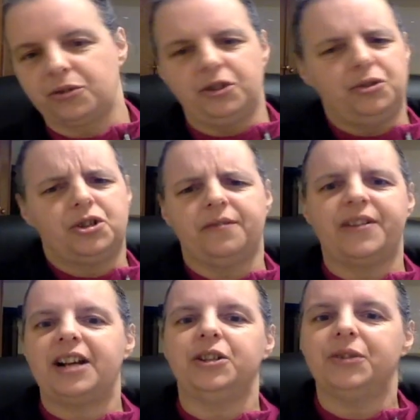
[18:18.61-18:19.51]
or you should
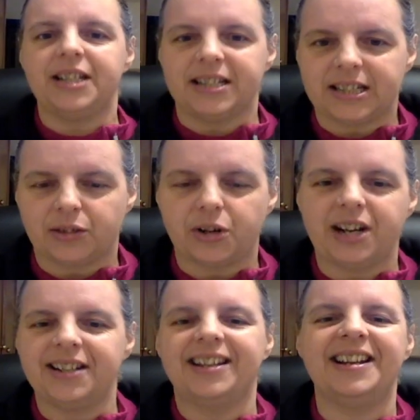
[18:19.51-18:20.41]
value this,
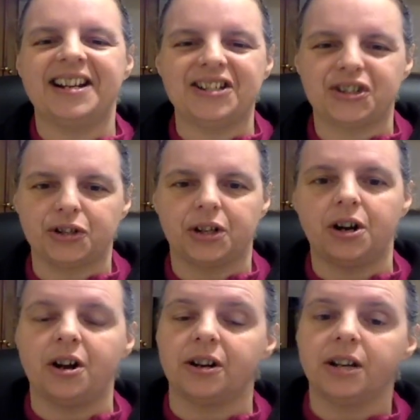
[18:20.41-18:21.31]
right? I just took it
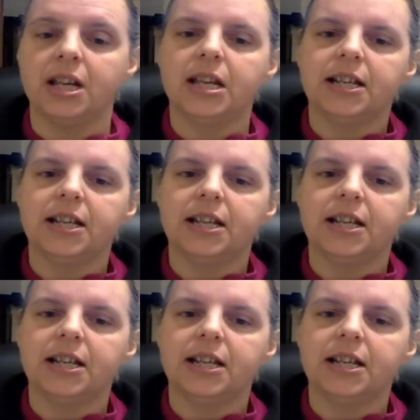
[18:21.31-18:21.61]
on.